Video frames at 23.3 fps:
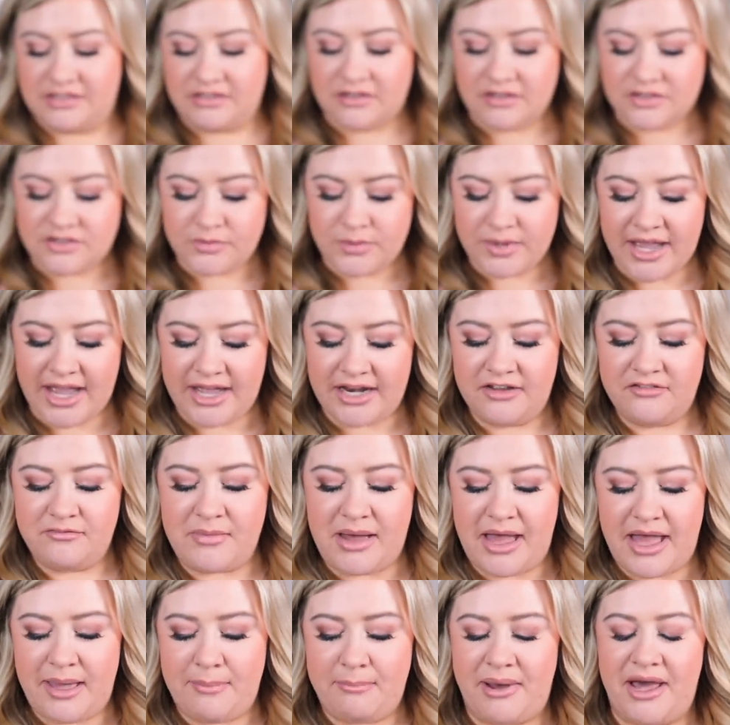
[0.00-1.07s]
So those were kind of
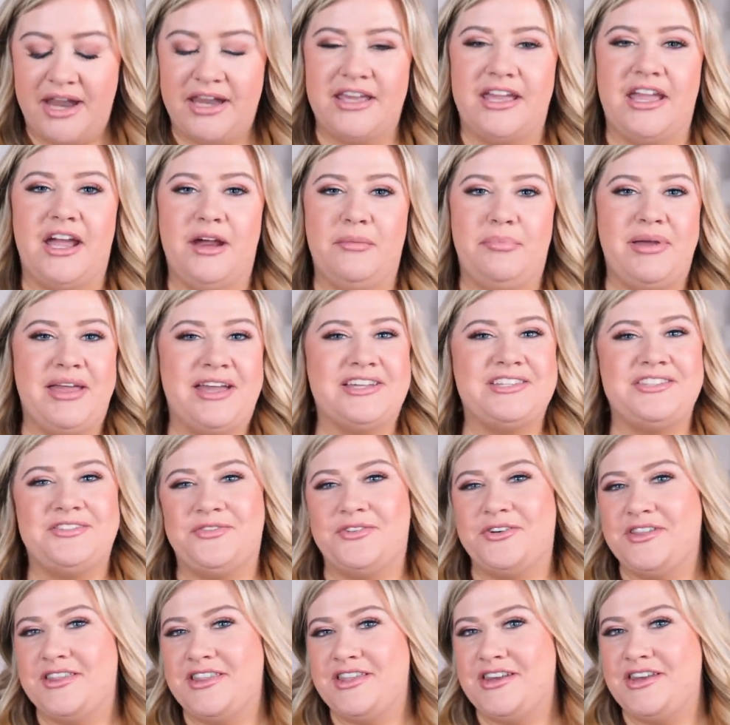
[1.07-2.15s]
my body care picks
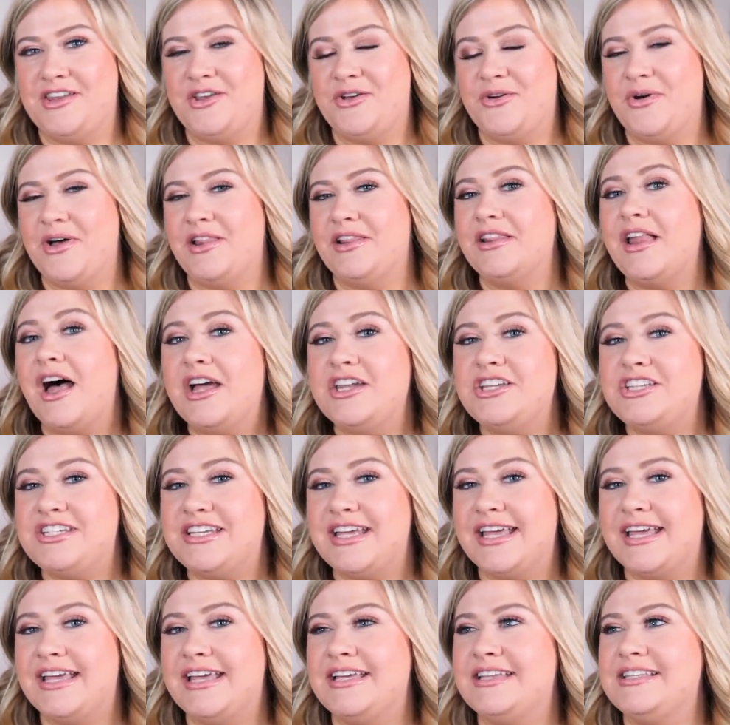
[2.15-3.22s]
for the new
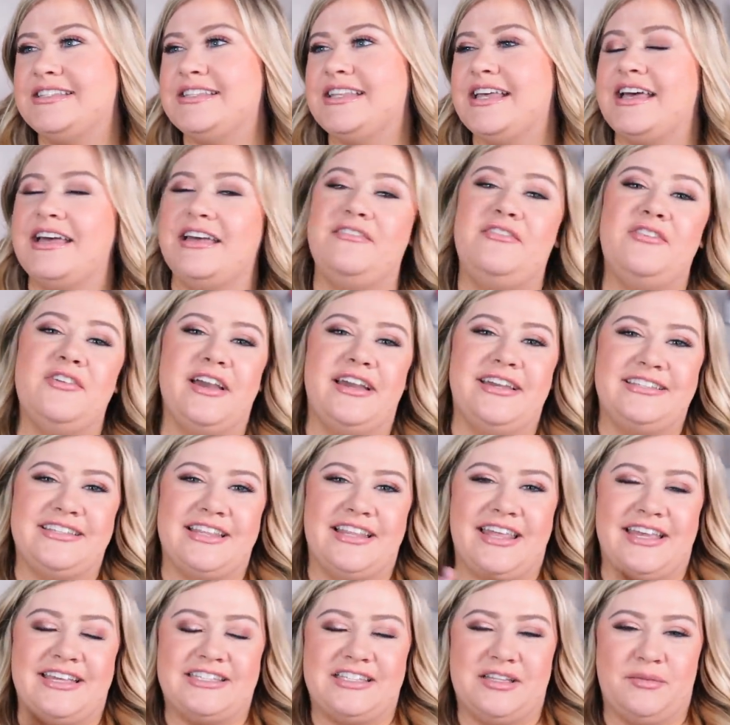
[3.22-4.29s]
launches. If you guys
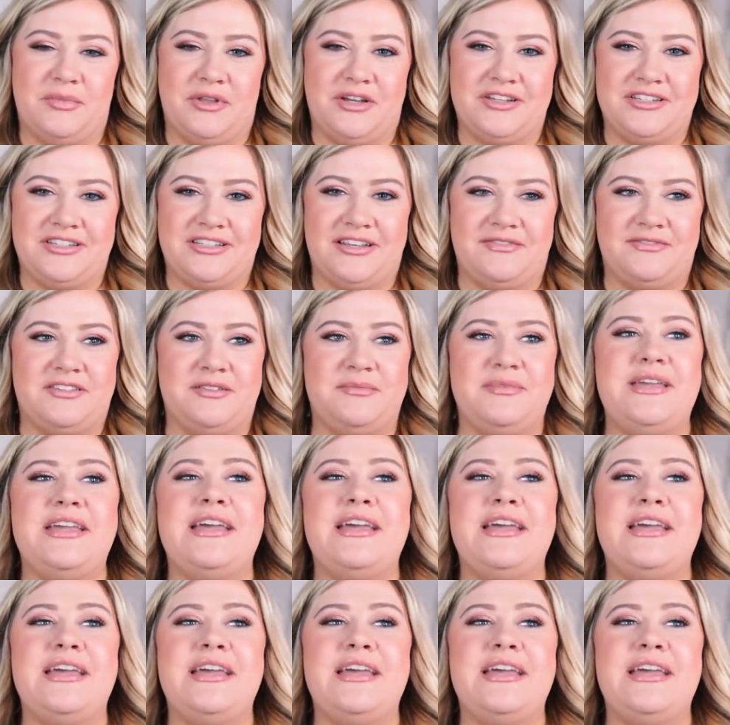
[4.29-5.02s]
like similar stuff to